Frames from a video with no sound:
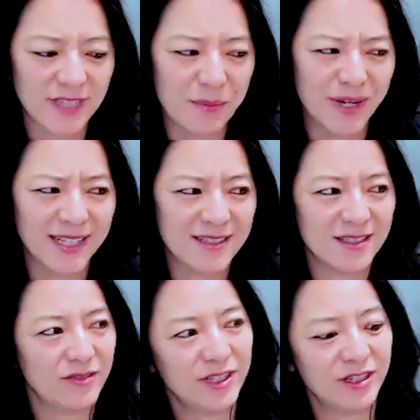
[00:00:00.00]
but I just
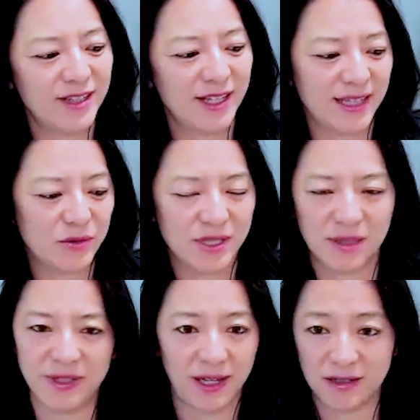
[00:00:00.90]
never knew that that was
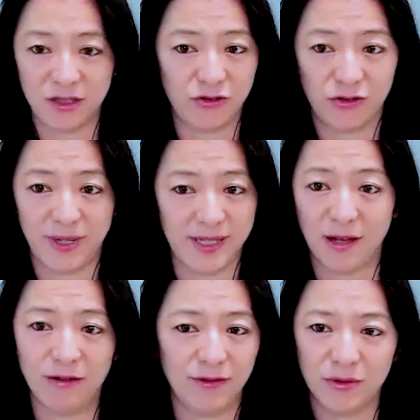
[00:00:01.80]
something I could do for
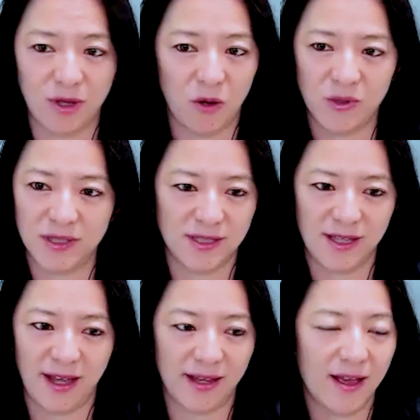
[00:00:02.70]
myself. Was always just
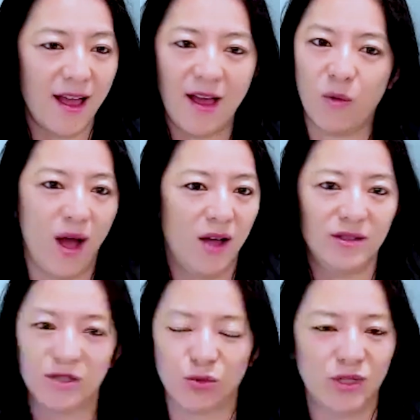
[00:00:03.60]
like, wow,
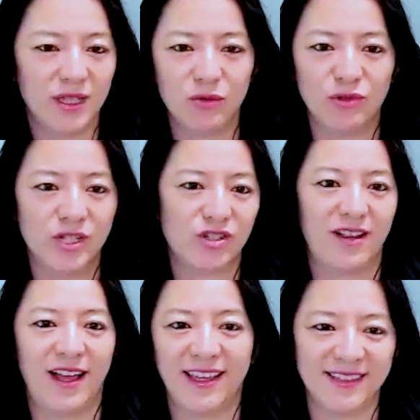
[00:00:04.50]
those really rich
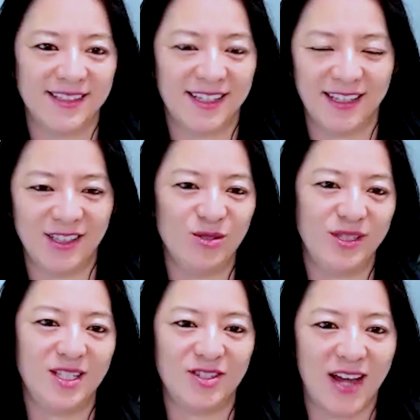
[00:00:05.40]
clients can use
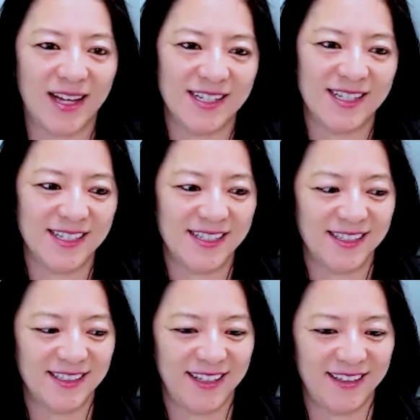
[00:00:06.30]
these strategies,
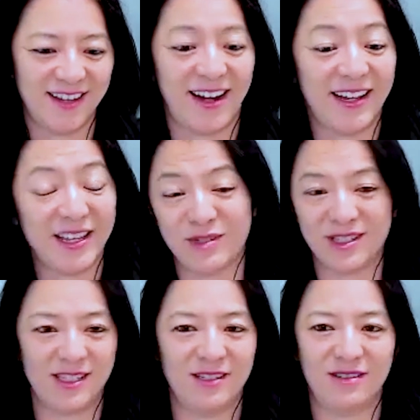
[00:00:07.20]
and and here I am
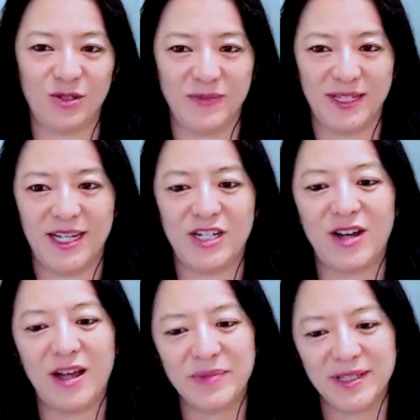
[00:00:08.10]
just you know doing my day
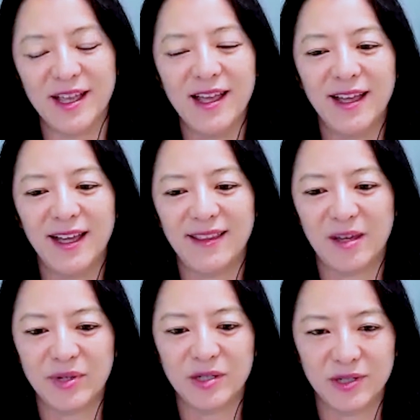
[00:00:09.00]
job, and and that
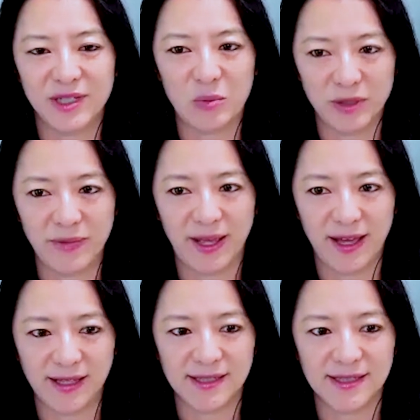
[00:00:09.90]
book really opened my
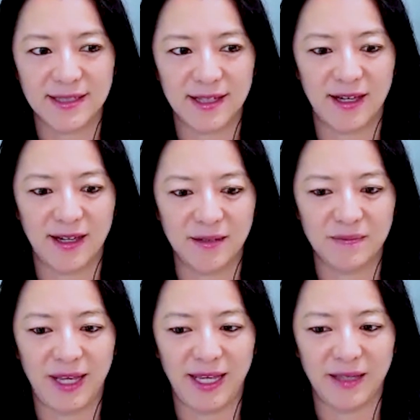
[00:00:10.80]
eyes.
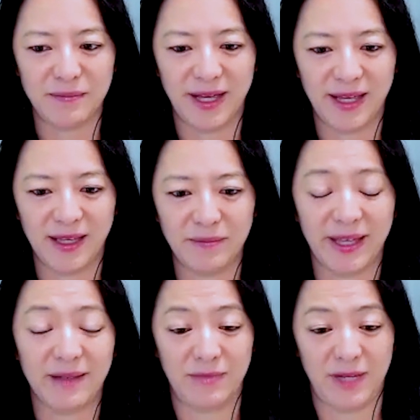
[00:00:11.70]
Um, and my
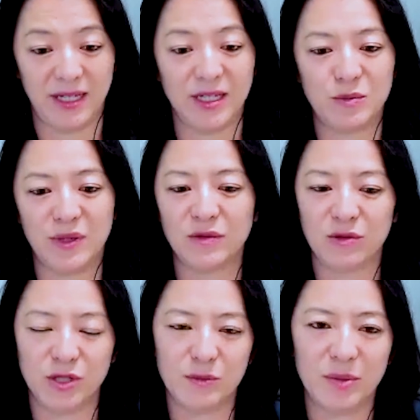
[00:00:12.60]
my my husband, who
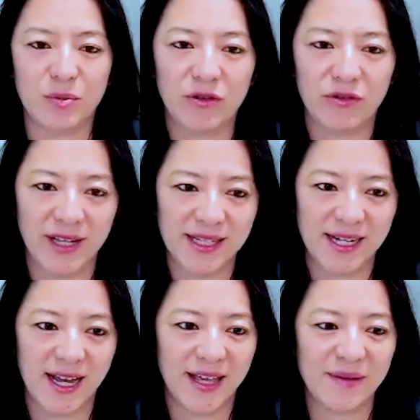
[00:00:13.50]
was my boyfriend at the
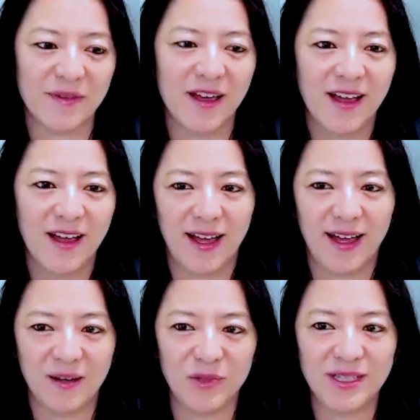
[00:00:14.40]
time,
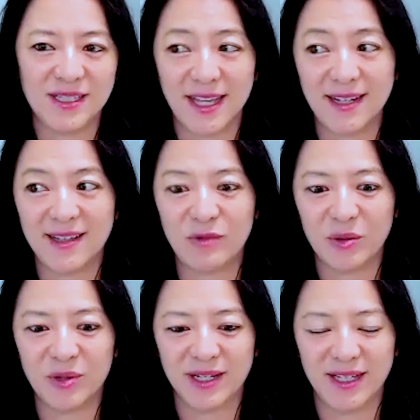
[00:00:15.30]
um, we decided that we
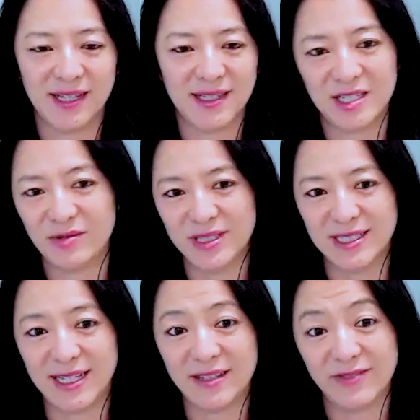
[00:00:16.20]
were going to get into real
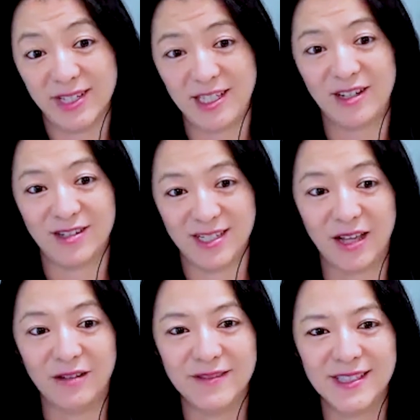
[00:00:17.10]
estate investing
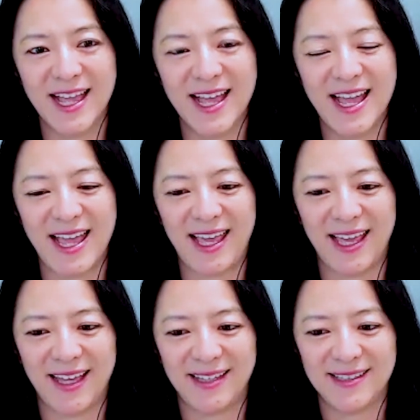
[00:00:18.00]
ourselves,
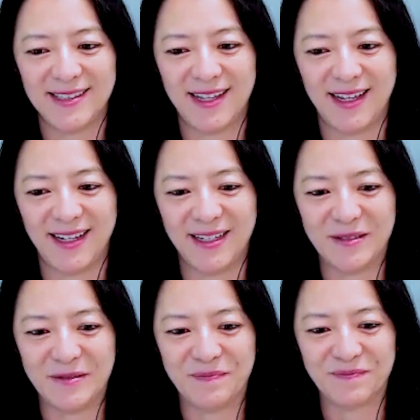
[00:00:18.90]
and
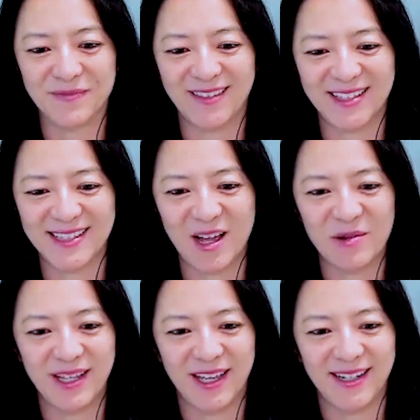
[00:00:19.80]
um, and that's how
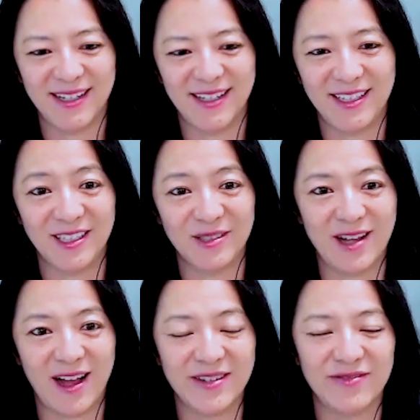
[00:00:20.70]
we kind of you know
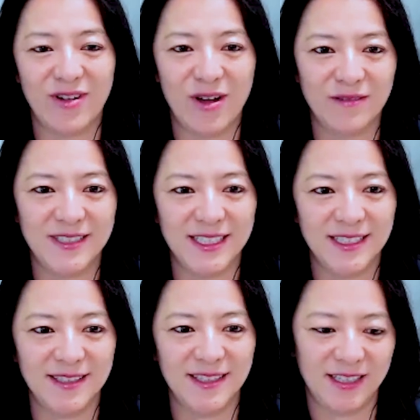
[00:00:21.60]
got involved
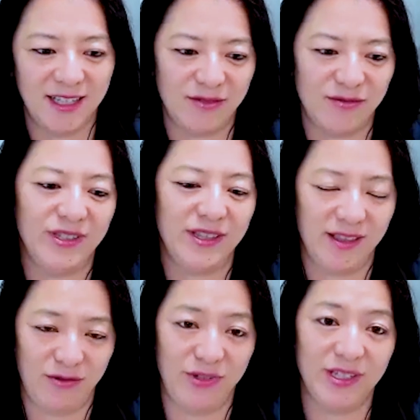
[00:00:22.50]
in in in in
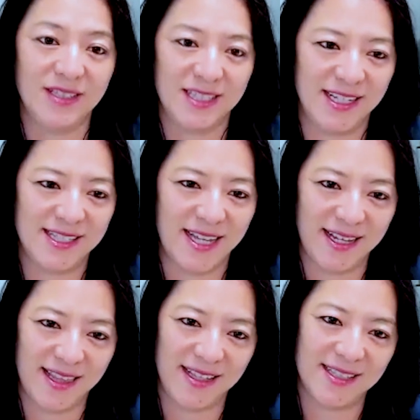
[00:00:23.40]
the real estate side
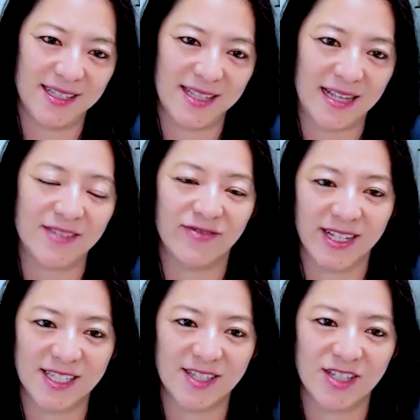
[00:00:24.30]
of things as as
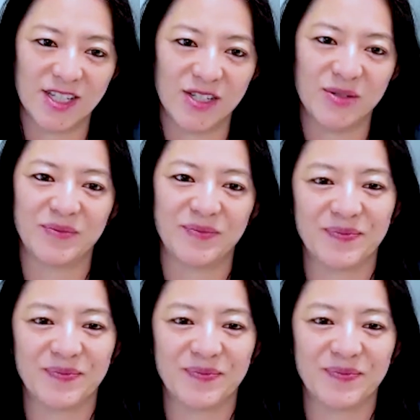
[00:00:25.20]
investors too.